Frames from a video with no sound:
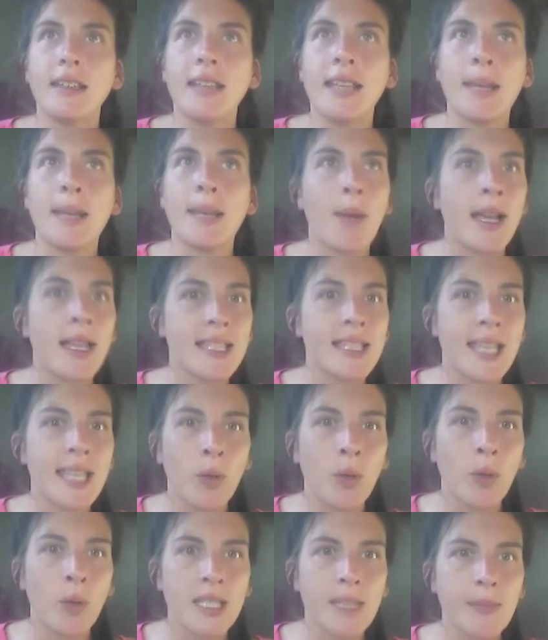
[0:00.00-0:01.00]
they might say
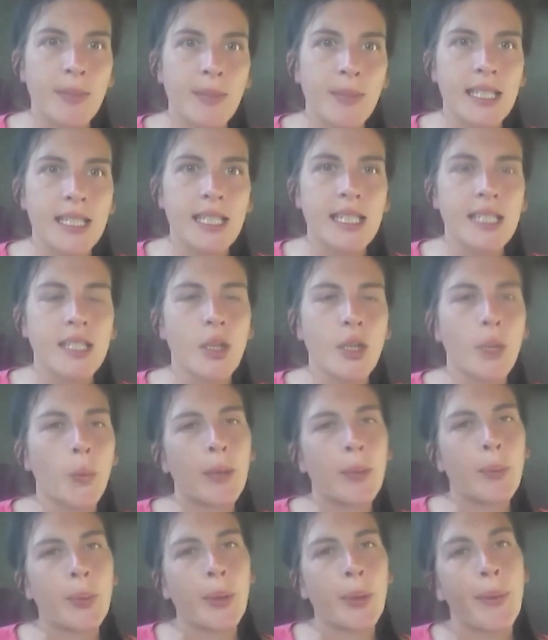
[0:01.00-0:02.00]
one species. So
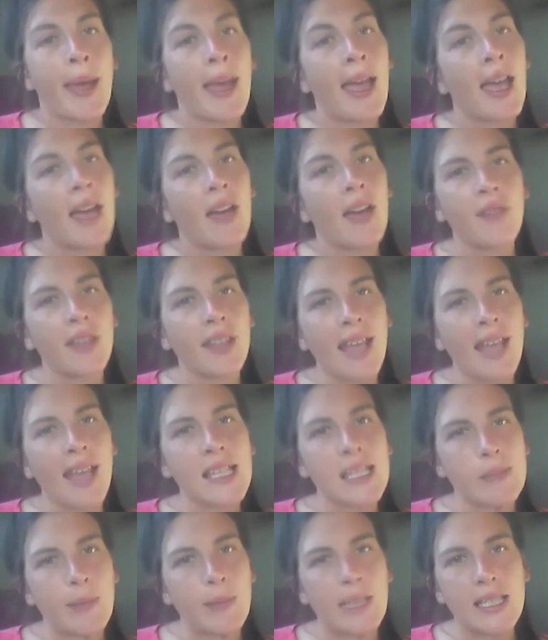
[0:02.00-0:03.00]
we prepare for
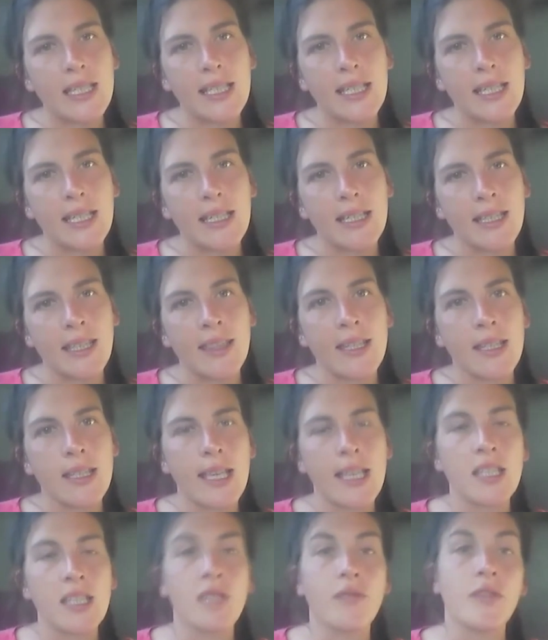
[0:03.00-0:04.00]
that species in the
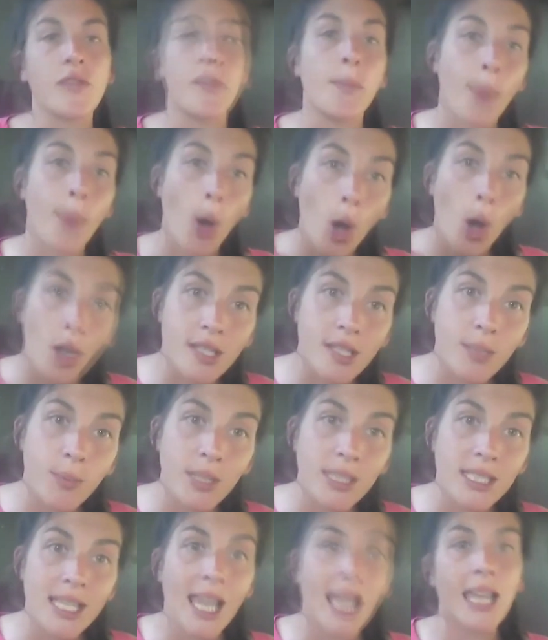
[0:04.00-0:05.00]
sense of the box
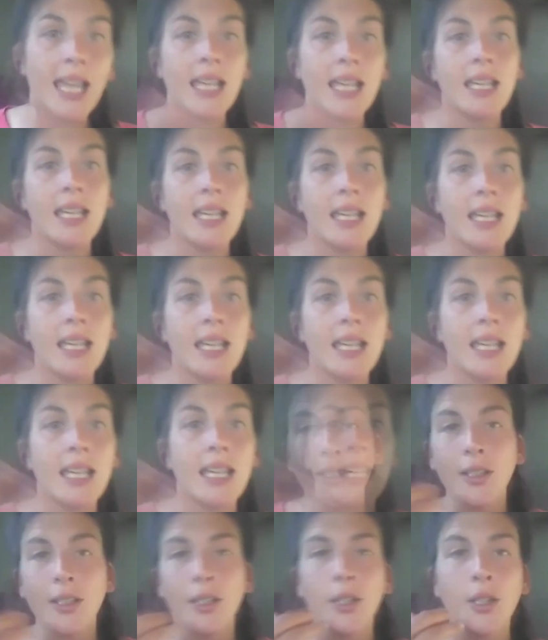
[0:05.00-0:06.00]
we take, the,
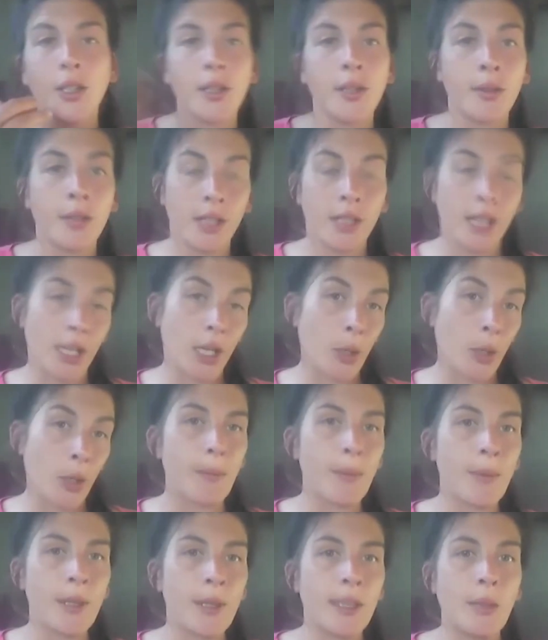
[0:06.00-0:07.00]
you know, the, the
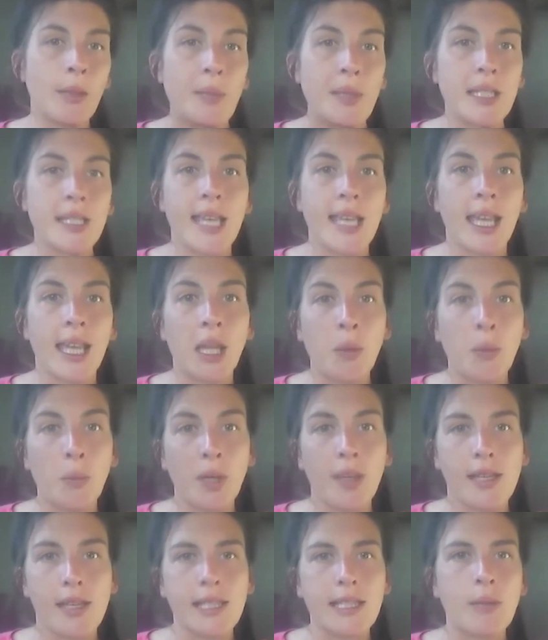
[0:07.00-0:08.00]
equipment that we're taking
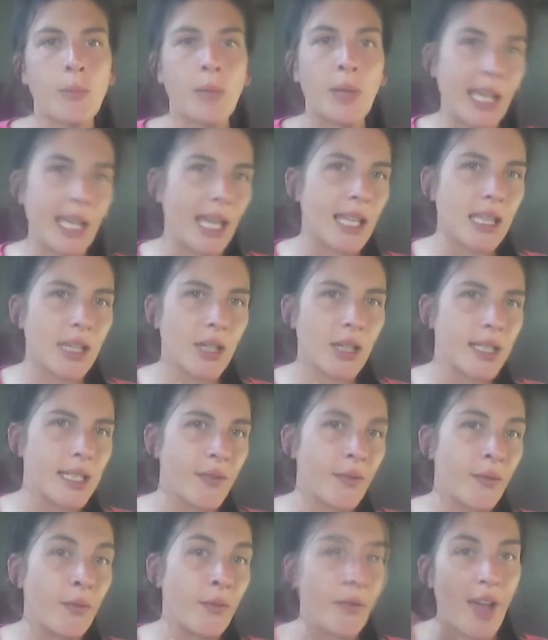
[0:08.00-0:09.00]
with us and we get there and
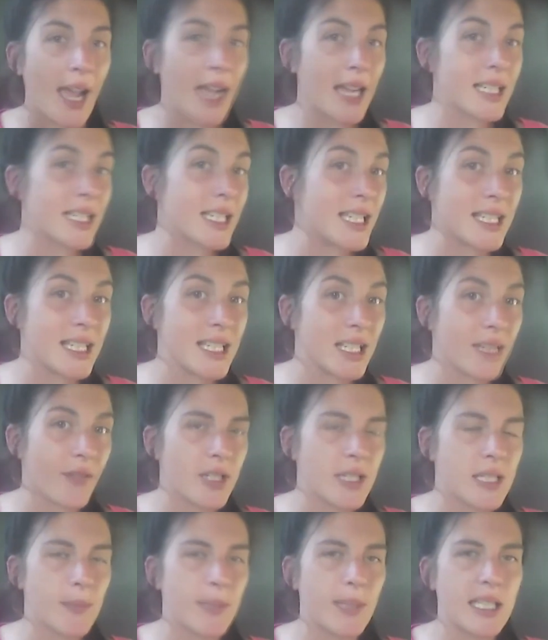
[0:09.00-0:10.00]
it in fact is a
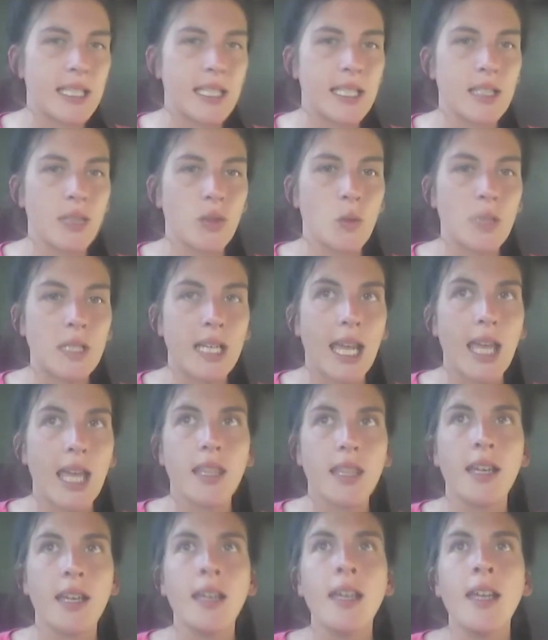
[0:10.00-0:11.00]
different species
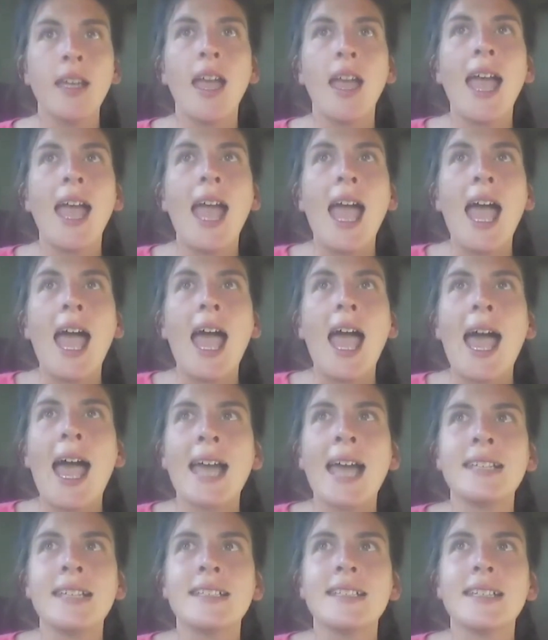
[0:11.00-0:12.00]
altogether.
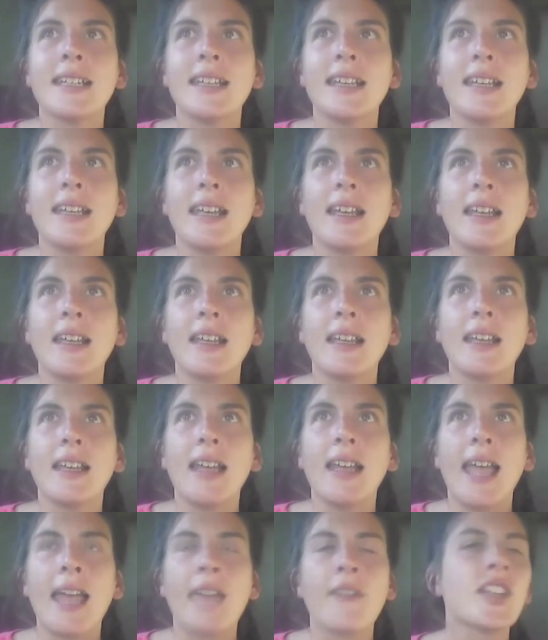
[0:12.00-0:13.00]
And
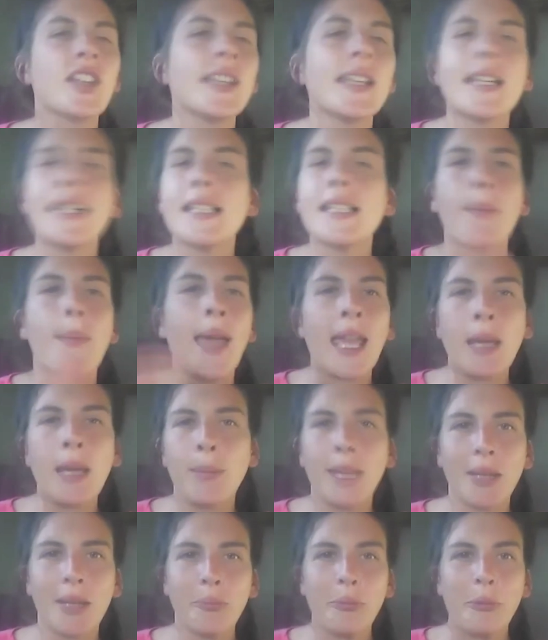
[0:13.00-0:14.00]
everything is a baby.